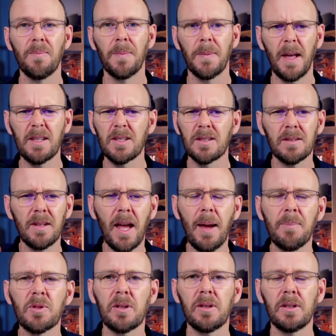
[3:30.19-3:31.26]
That's
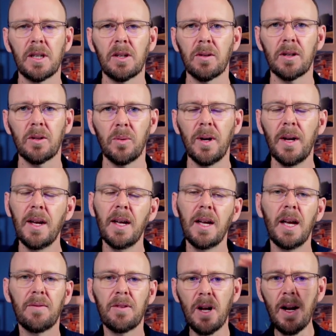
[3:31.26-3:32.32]
absolutely critical.
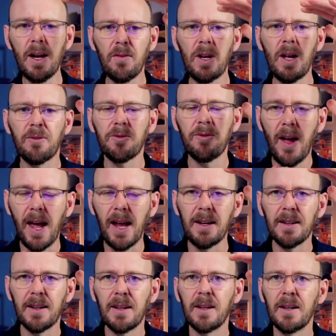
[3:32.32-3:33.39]
If you don't have enough fat
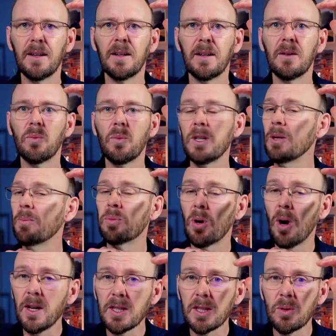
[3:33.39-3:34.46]
when you
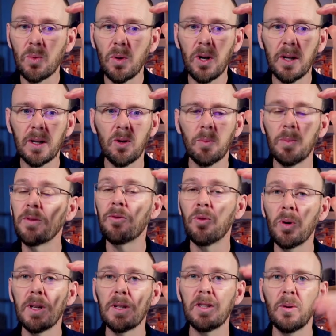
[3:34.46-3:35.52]
price the work or
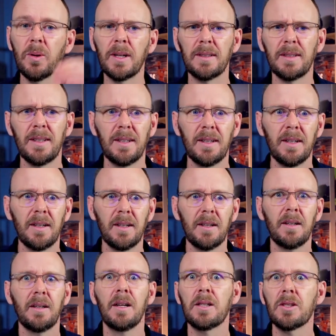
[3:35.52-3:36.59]
before you do it,
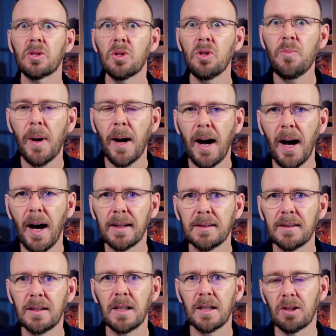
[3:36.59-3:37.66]
it's super hard
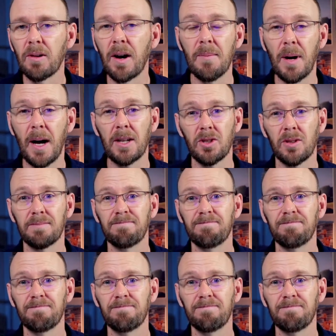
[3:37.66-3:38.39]
to get a great margin.